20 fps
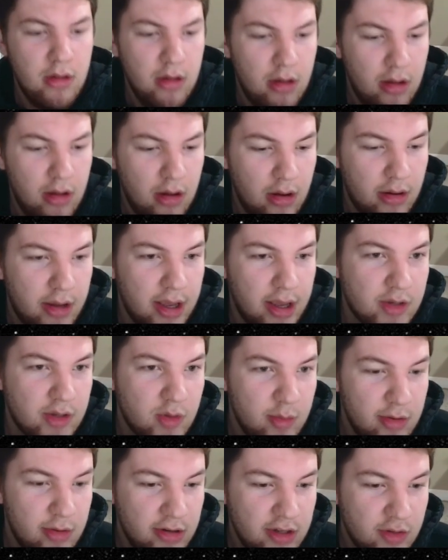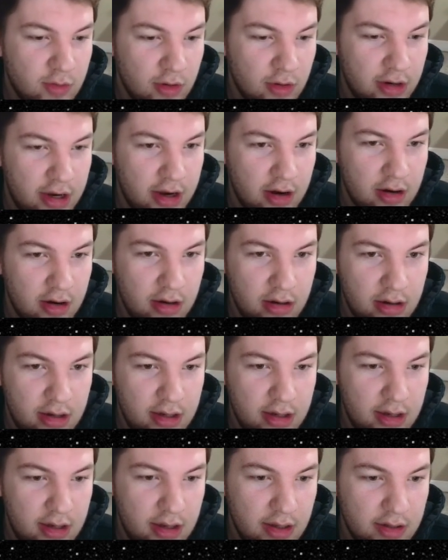Okay, so he brings his rook here.
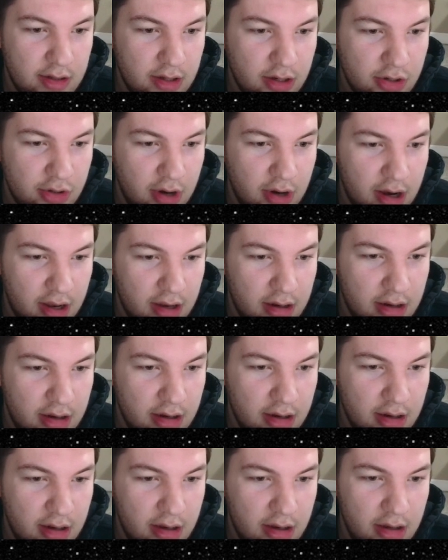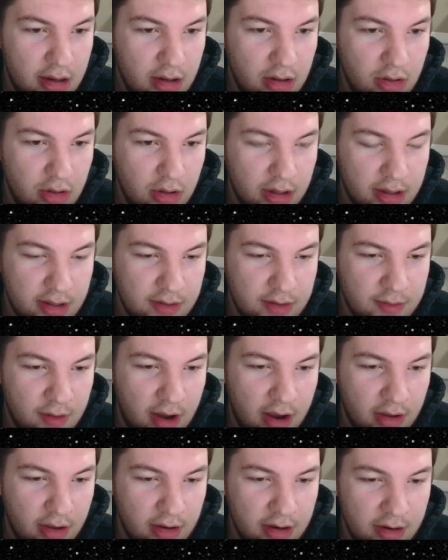He's going to try and look at this
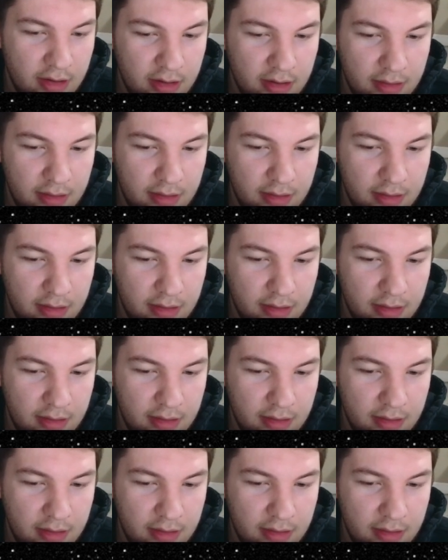file here.